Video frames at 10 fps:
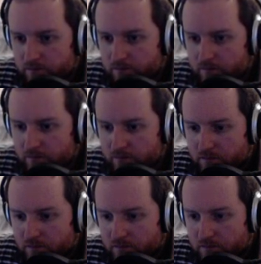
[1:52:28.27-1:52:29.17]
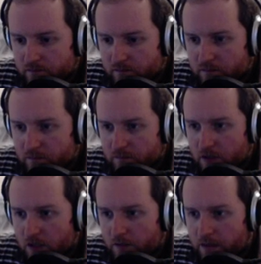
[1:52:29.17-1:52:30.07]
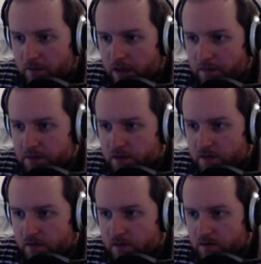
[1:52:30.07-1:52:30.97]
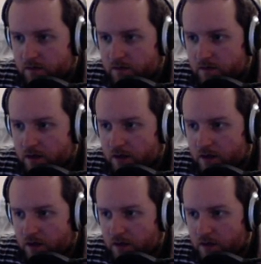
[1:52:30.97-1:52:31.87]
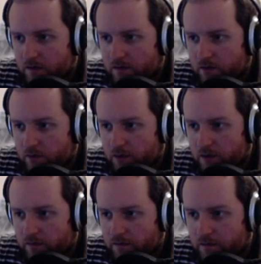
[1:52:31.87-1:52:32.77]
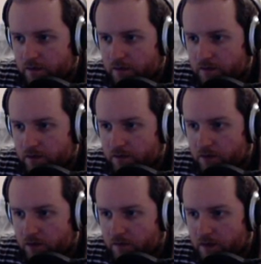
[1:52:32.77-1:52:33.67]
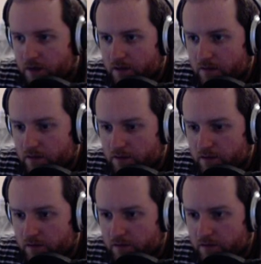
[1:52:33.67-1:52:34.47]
Should be everything. Oh, my maps. Uh, 40, 50, 45.